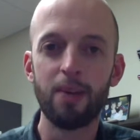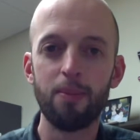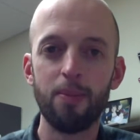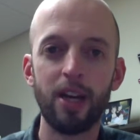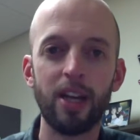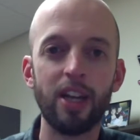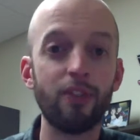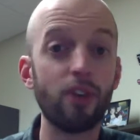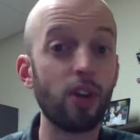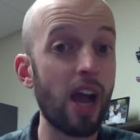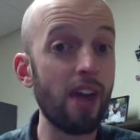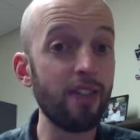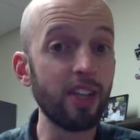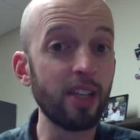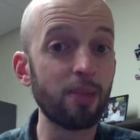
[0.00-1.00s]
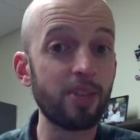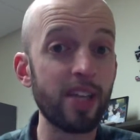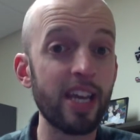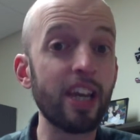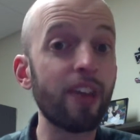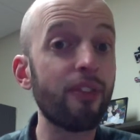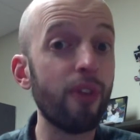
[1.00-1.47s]
But if you're having them
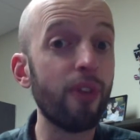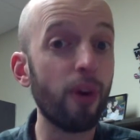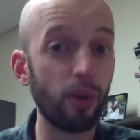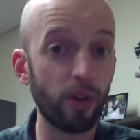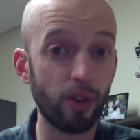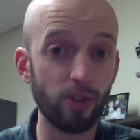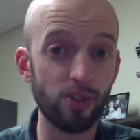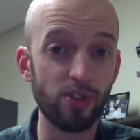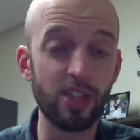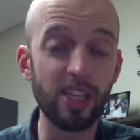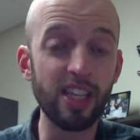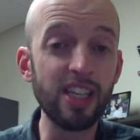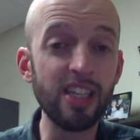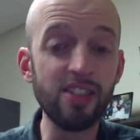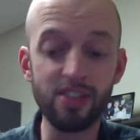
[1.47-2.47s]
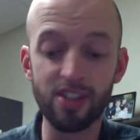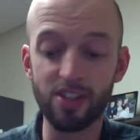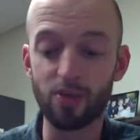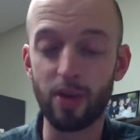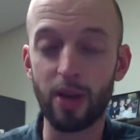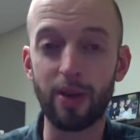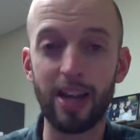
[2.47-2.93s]
take photos, the
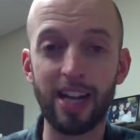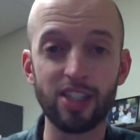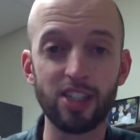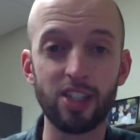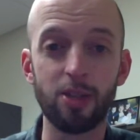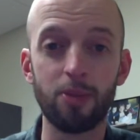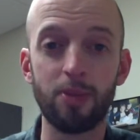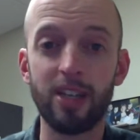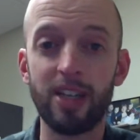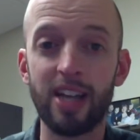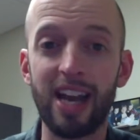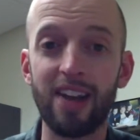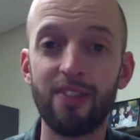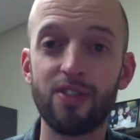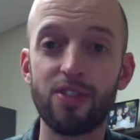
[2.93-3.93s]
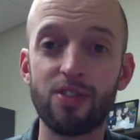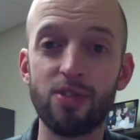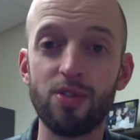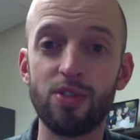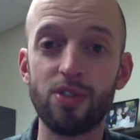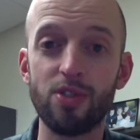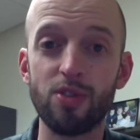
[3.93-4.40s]
easiest way would actually be to have the
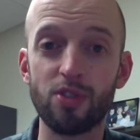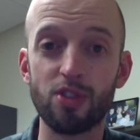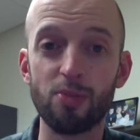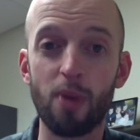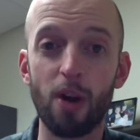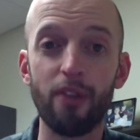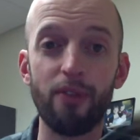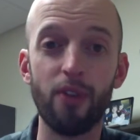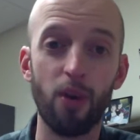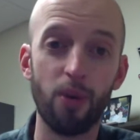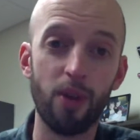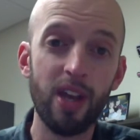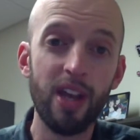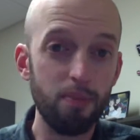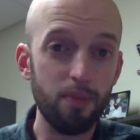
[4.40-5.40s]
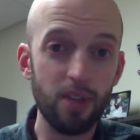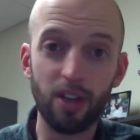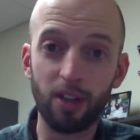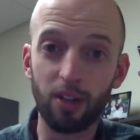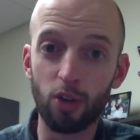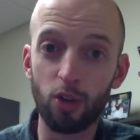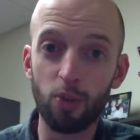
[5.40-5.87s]
students use a smartphone. In
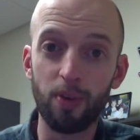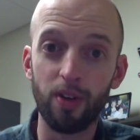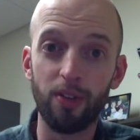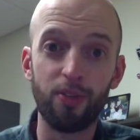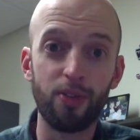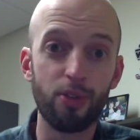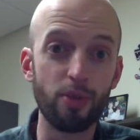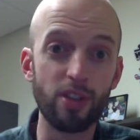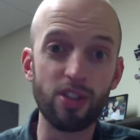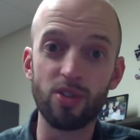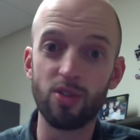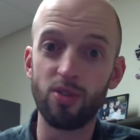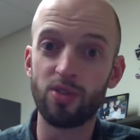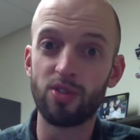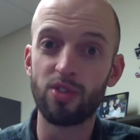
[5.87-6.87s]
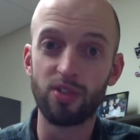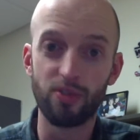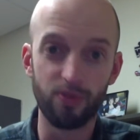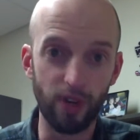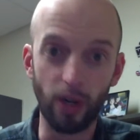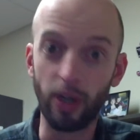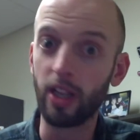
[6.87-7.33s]
a group of 3 students, it's
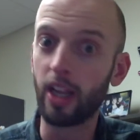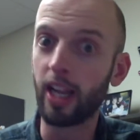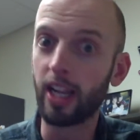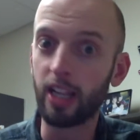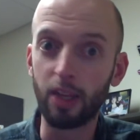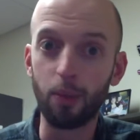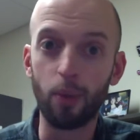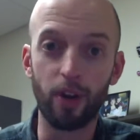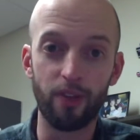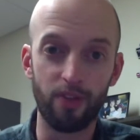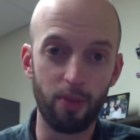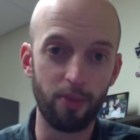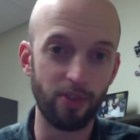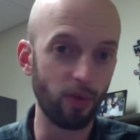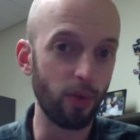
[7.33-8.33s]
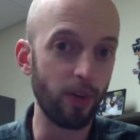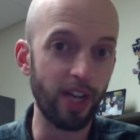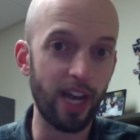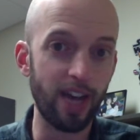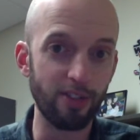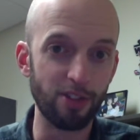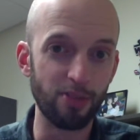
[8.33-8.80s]
very likely one of them is going to
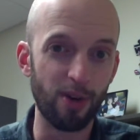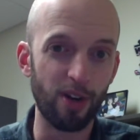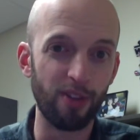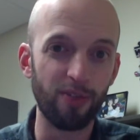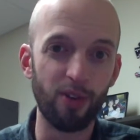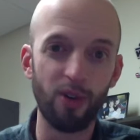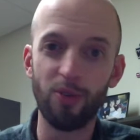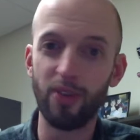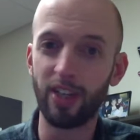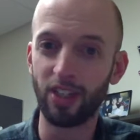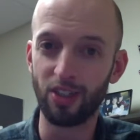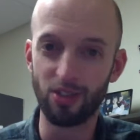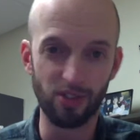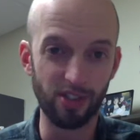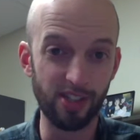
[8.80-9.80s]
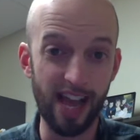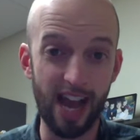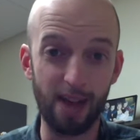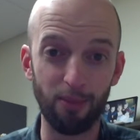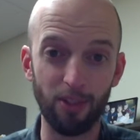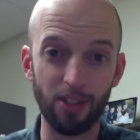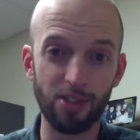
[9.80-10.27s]
have a smartphone. They could use a
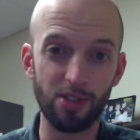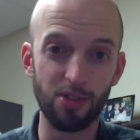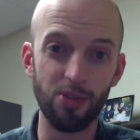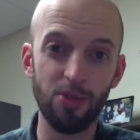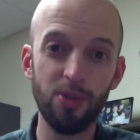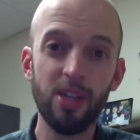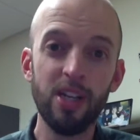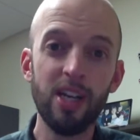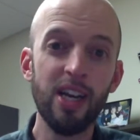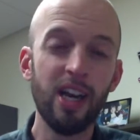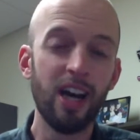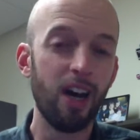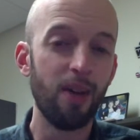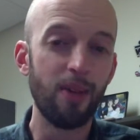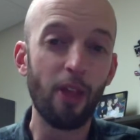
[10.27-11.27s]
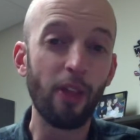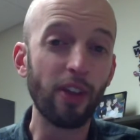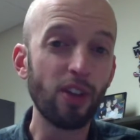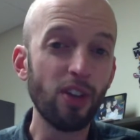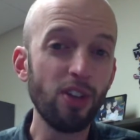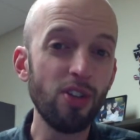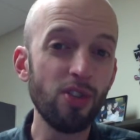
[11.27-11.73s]
tablet too. Now they
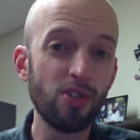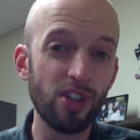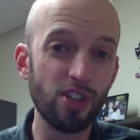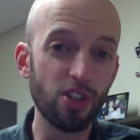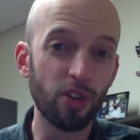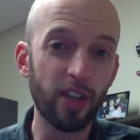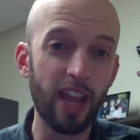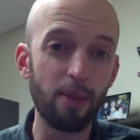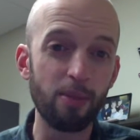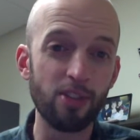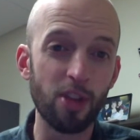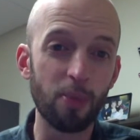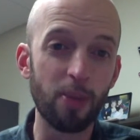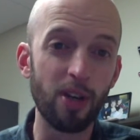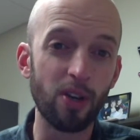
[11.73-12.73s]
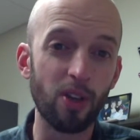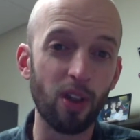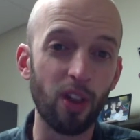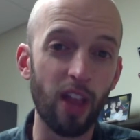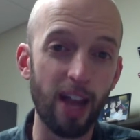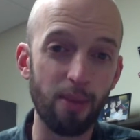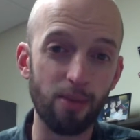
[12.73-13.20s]
could use digital cameras up here in the
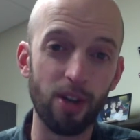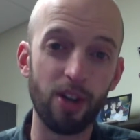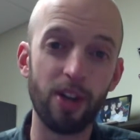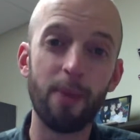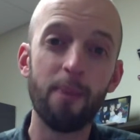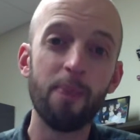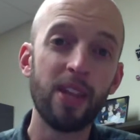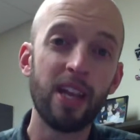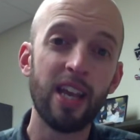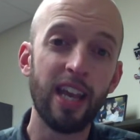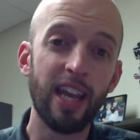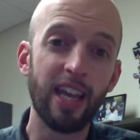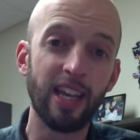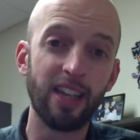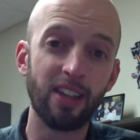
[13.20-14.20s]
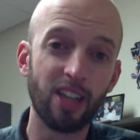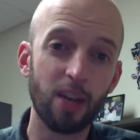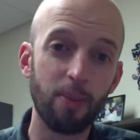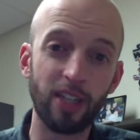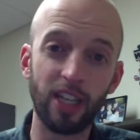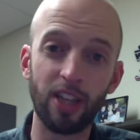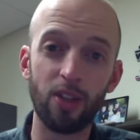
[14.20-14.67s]
library and come
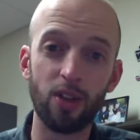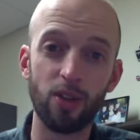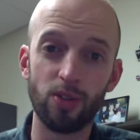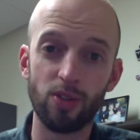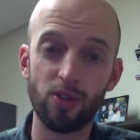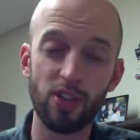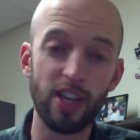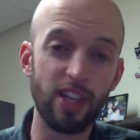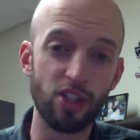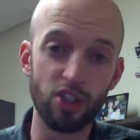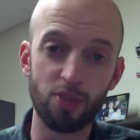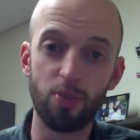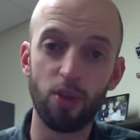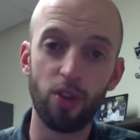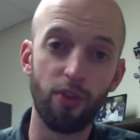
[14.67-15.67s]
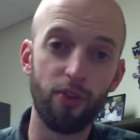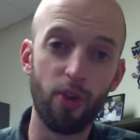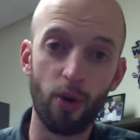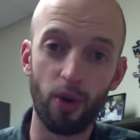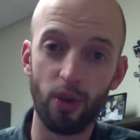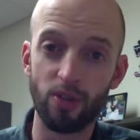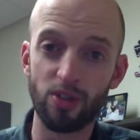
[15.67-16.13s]
and get those and just put the
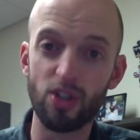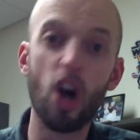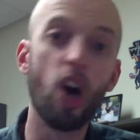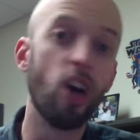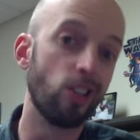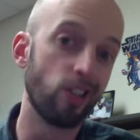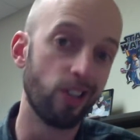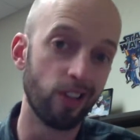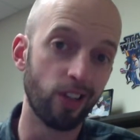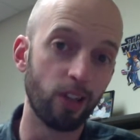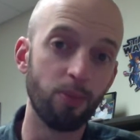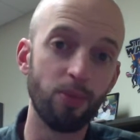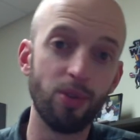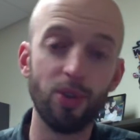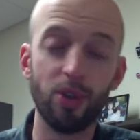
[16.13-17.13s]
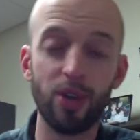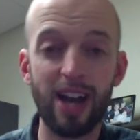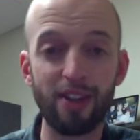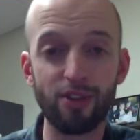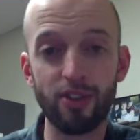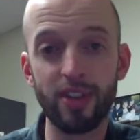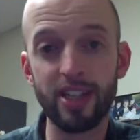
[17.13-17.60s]
photos onto their computer
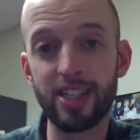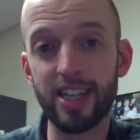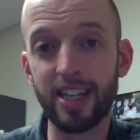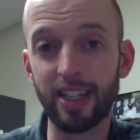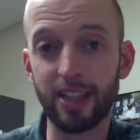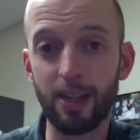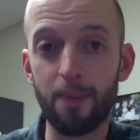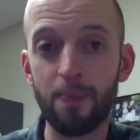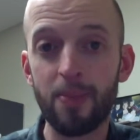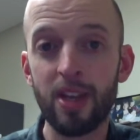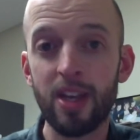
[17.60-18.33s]
after they take them.